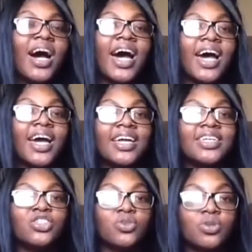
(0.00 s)
I
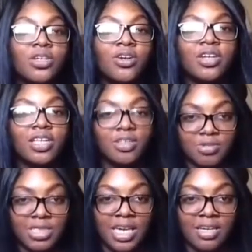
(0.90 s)
knew that R.Kelly
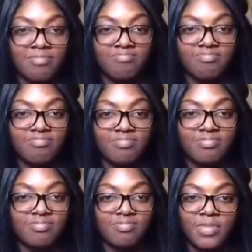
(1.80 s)
was gay,
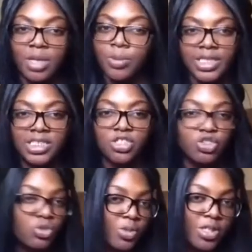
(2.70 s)
like
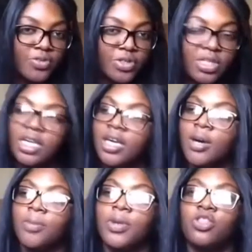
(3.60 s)
bisexual, whatever,
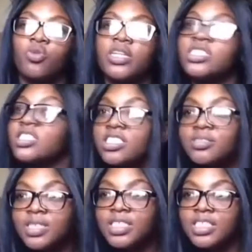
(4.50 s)
but the way she
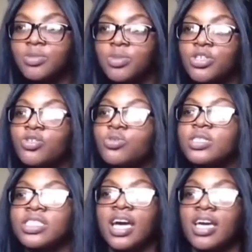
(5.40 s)
explained it in the book
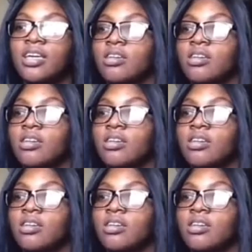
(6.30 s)
was like,